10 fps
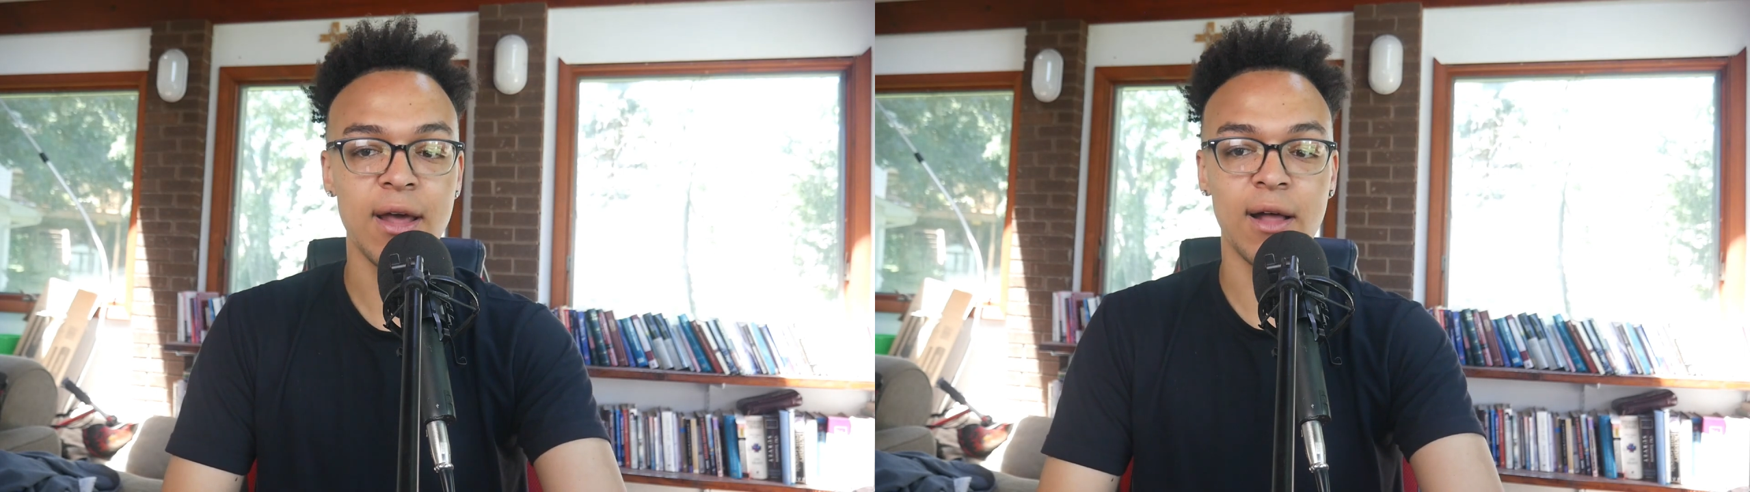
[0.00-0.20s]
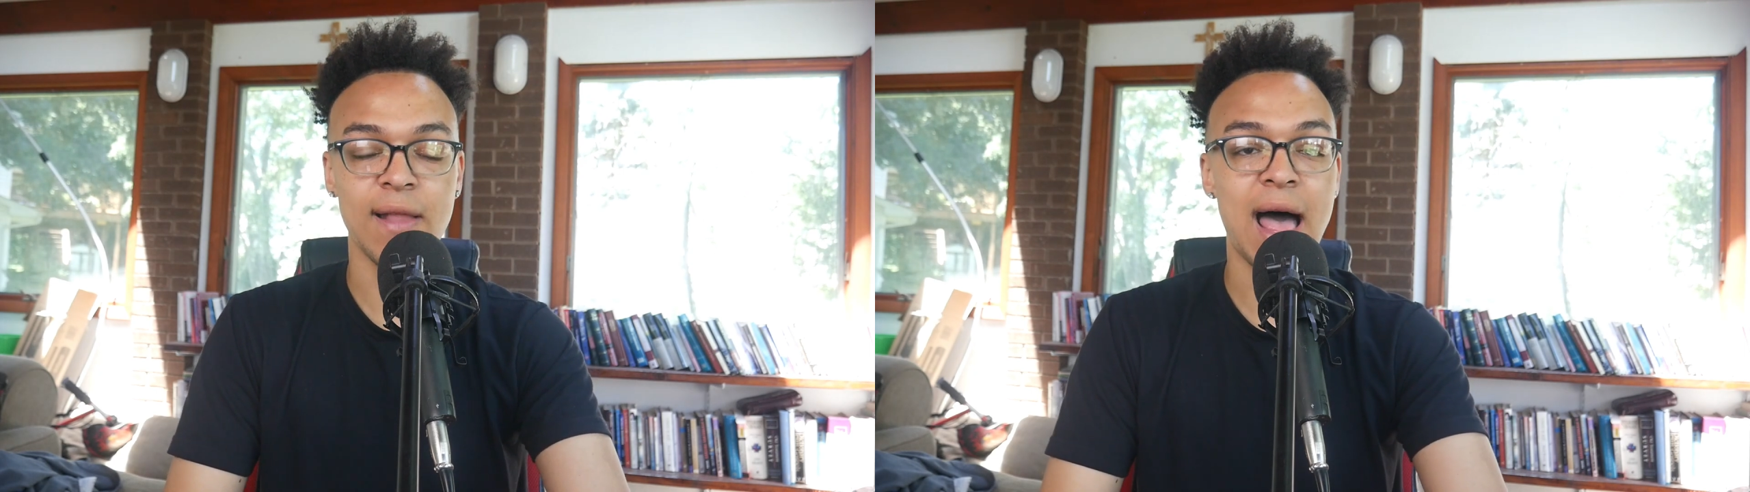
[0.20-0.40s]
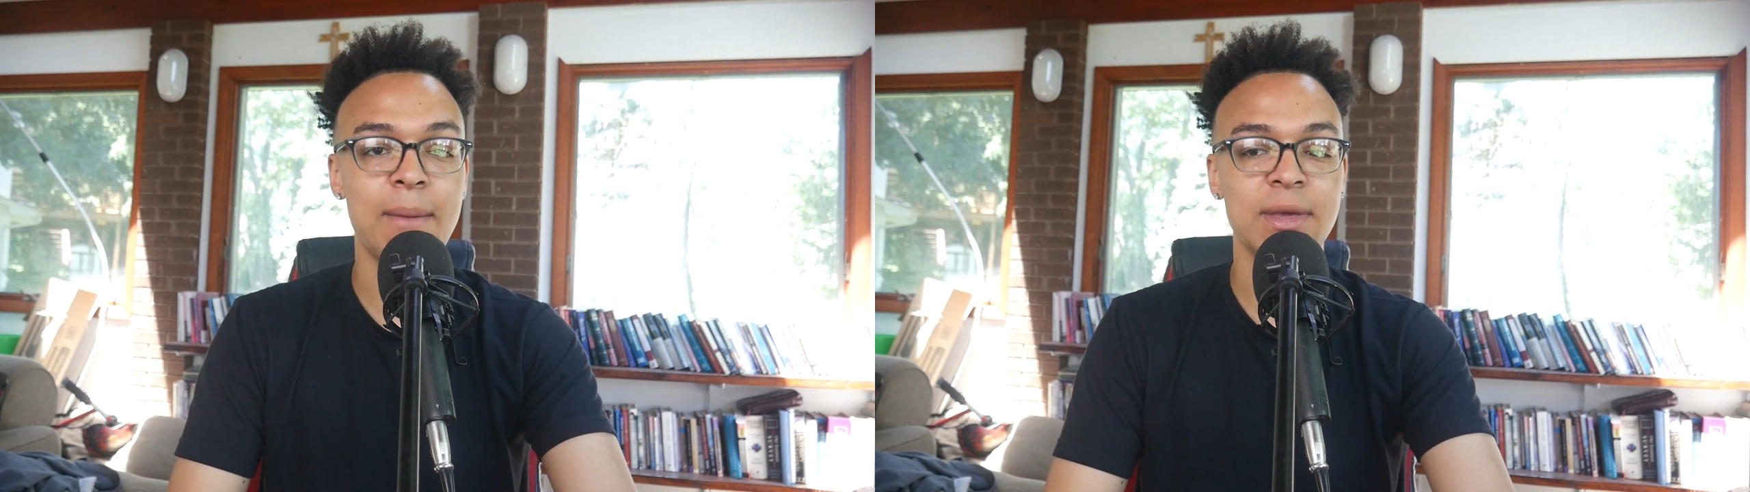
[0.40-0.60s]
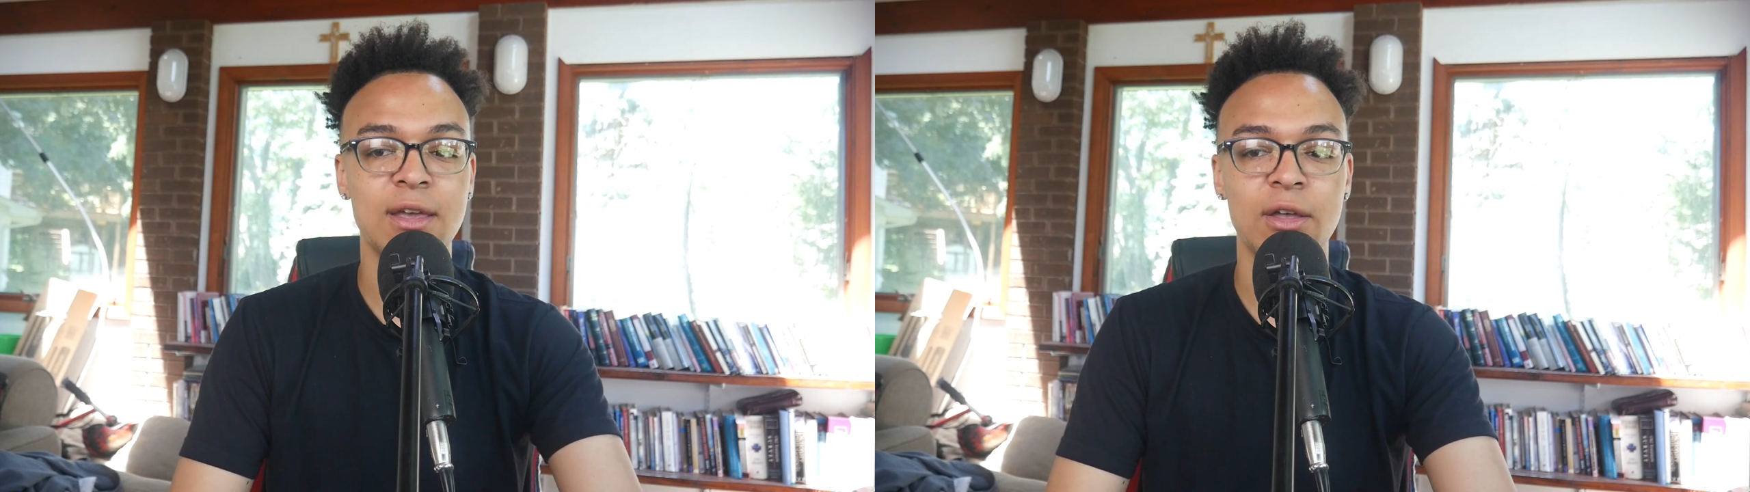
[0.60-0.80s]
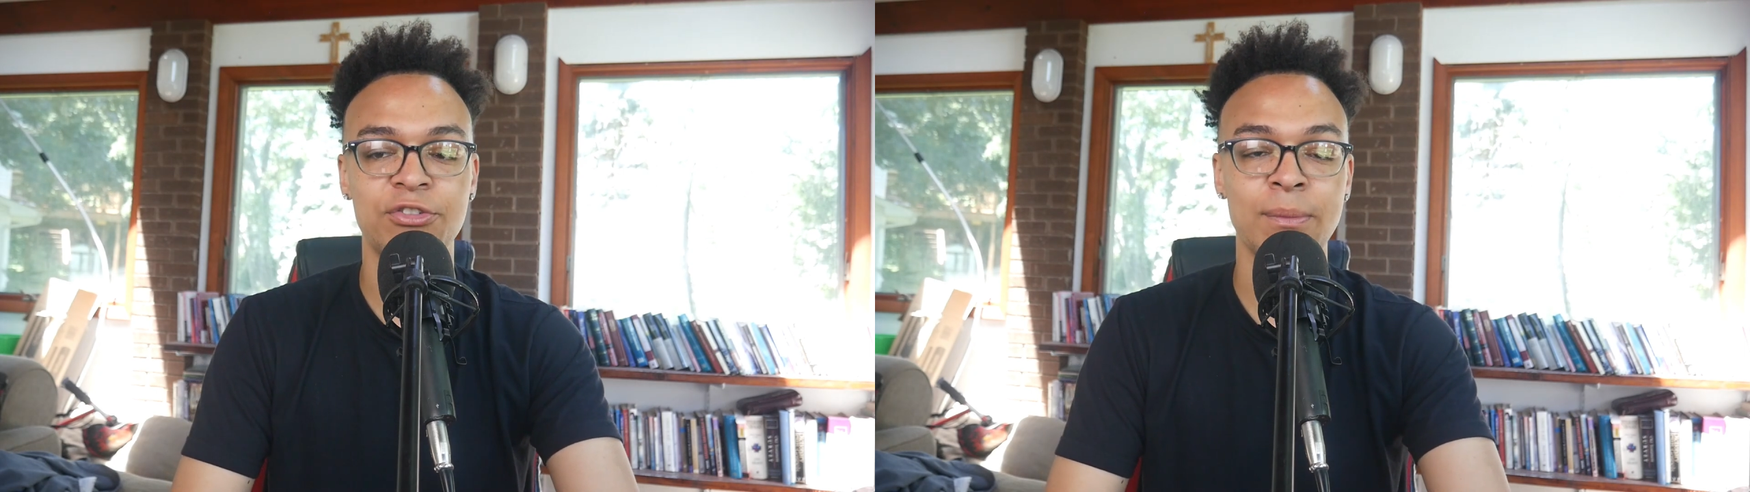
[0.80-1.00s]
a lot
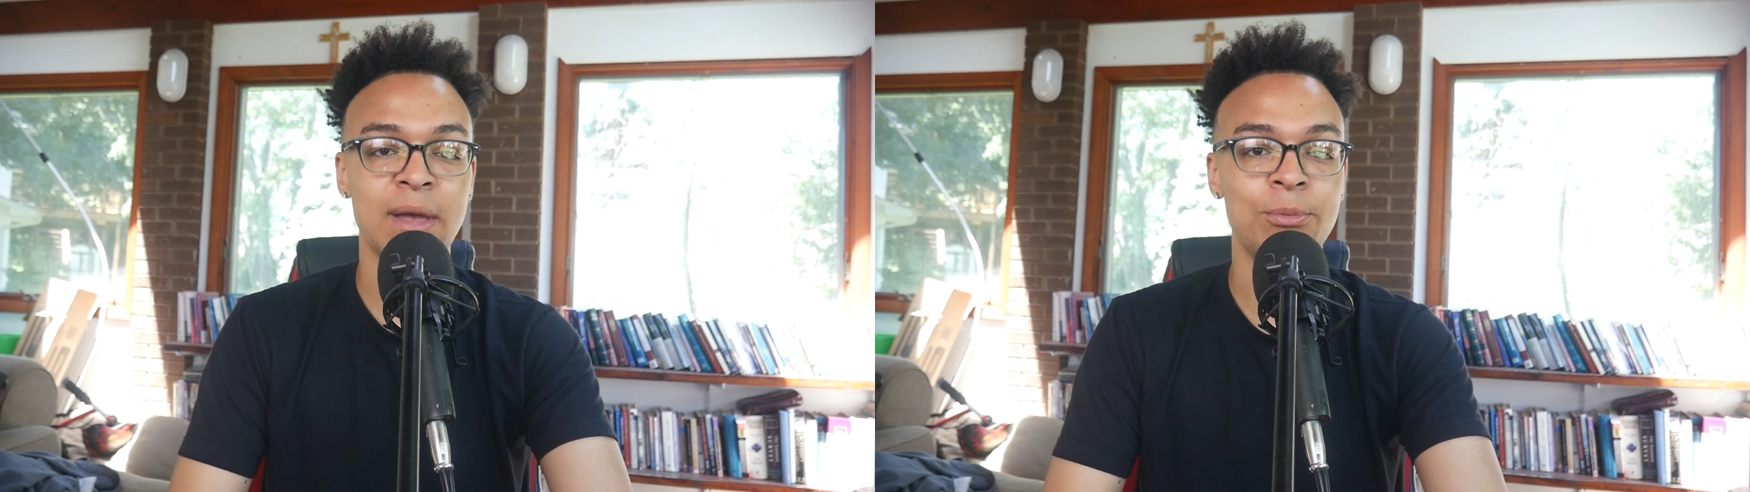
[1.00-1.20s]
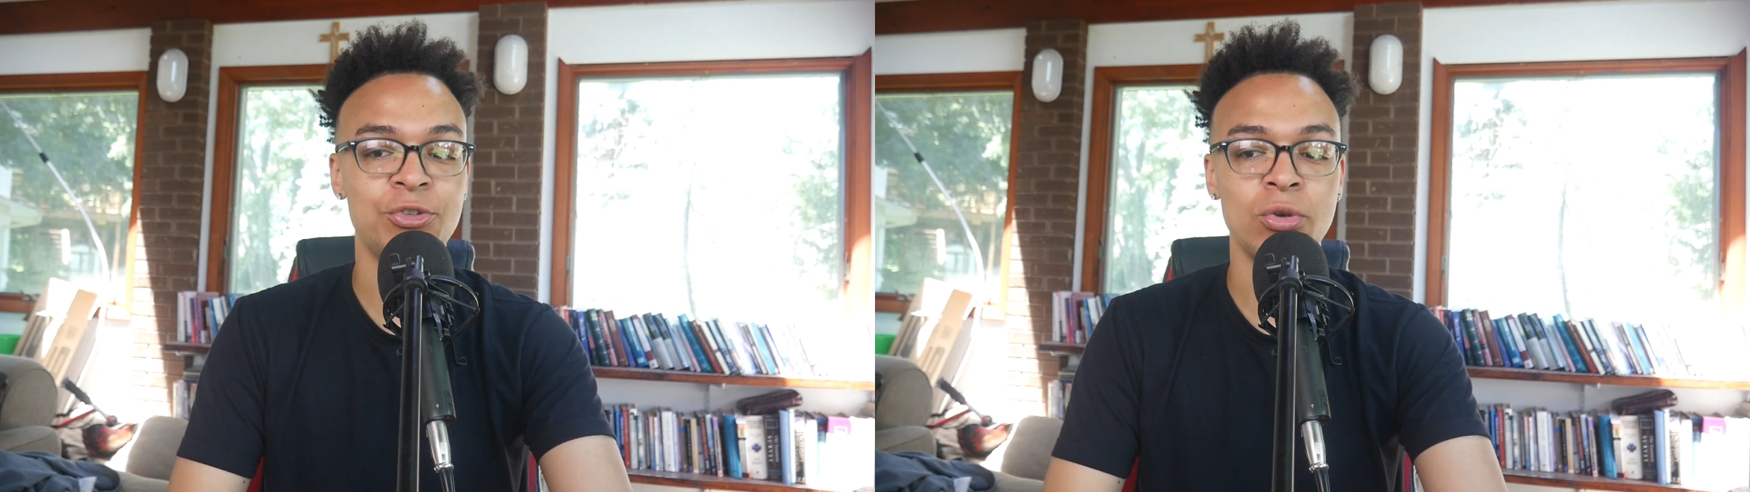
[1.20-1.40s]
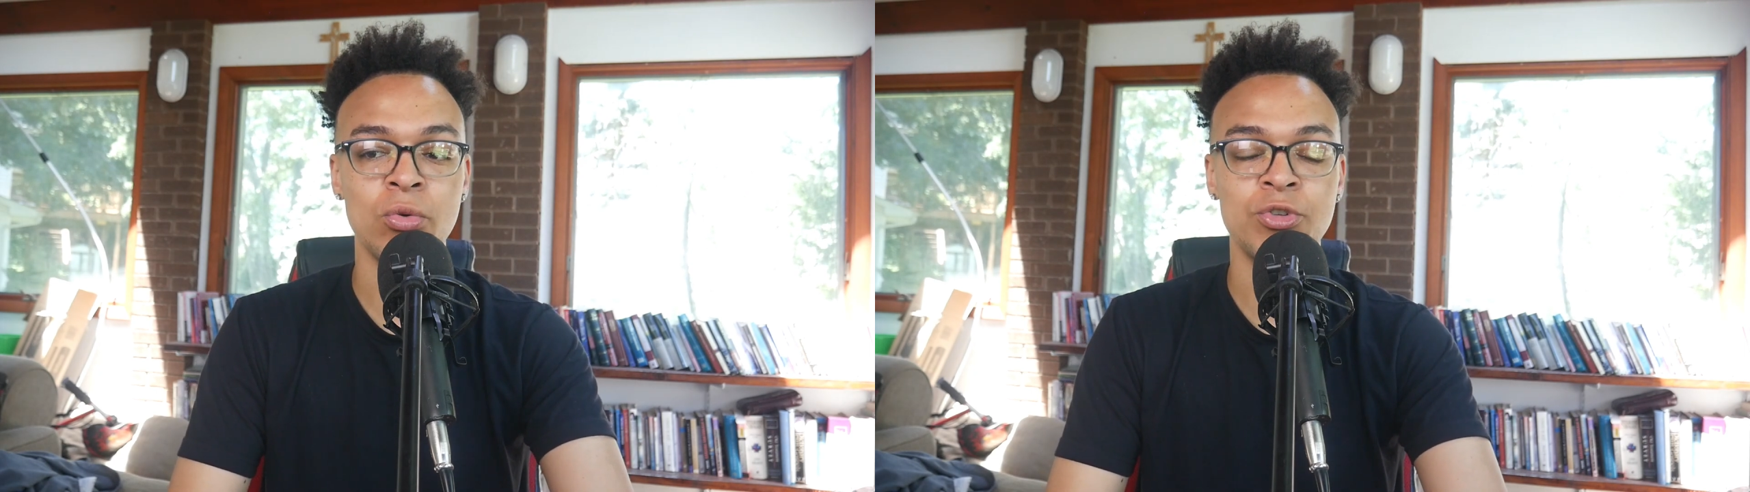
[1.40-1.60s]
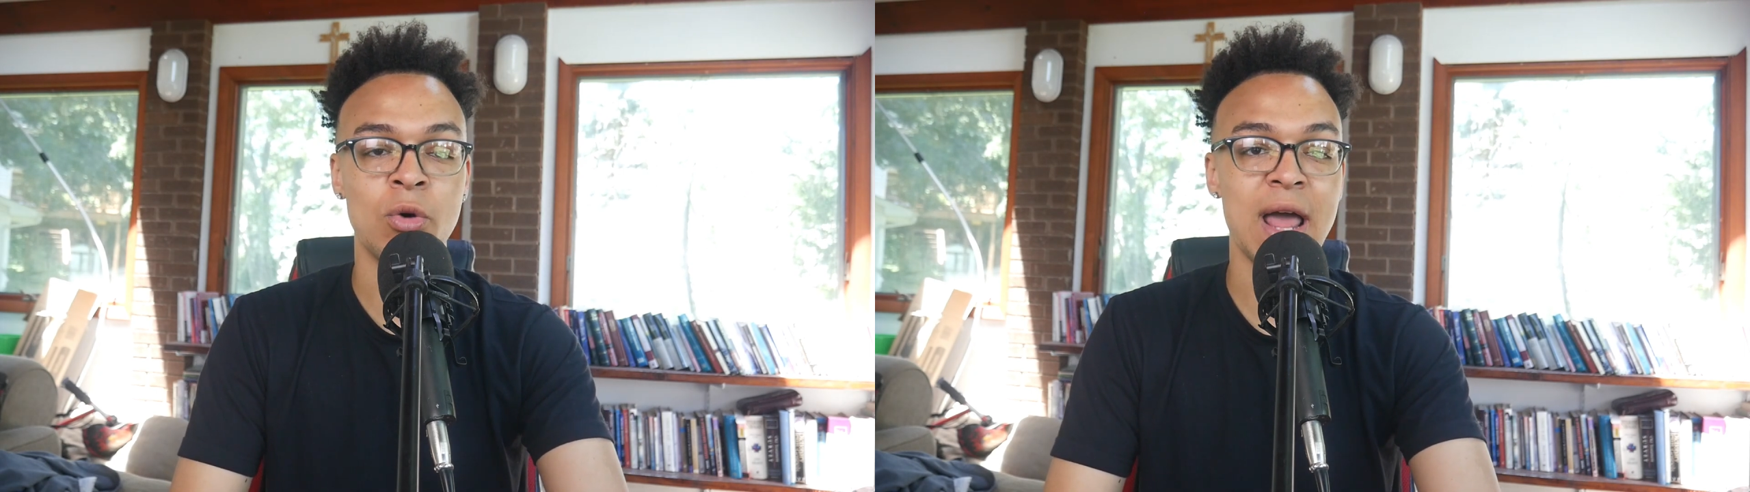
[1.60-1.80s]
because sometimes you don't